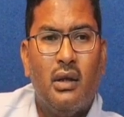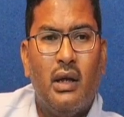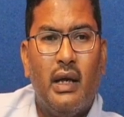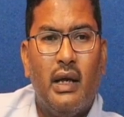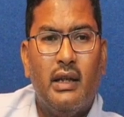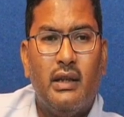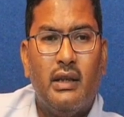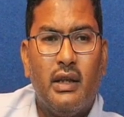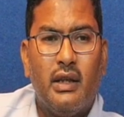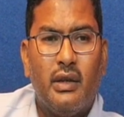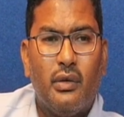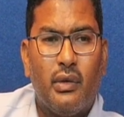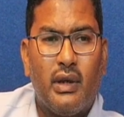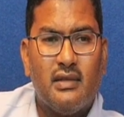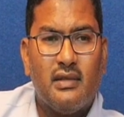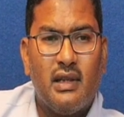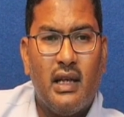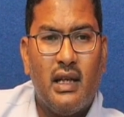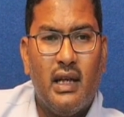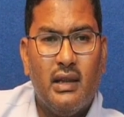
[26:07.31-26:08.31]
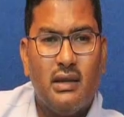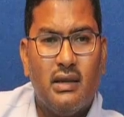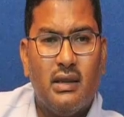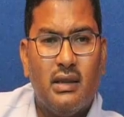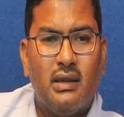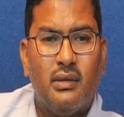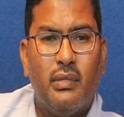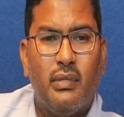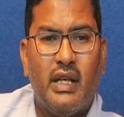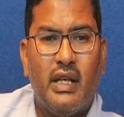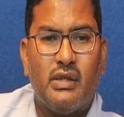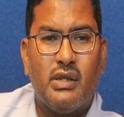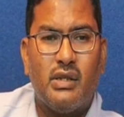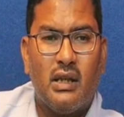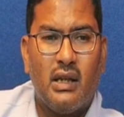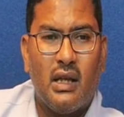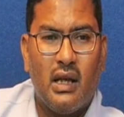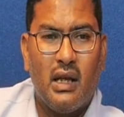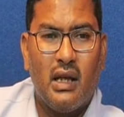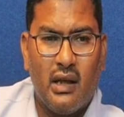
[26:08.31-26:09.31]
Anything you can select based
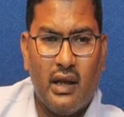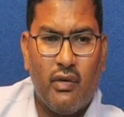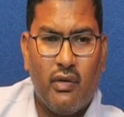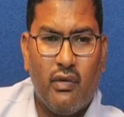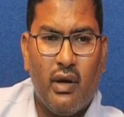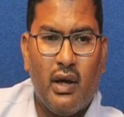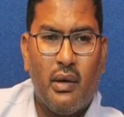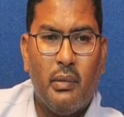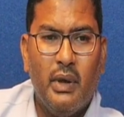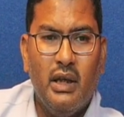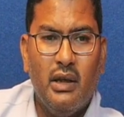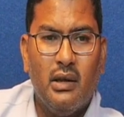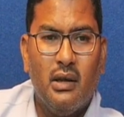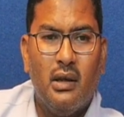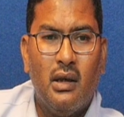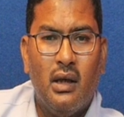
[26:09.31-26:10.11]
on the requirement,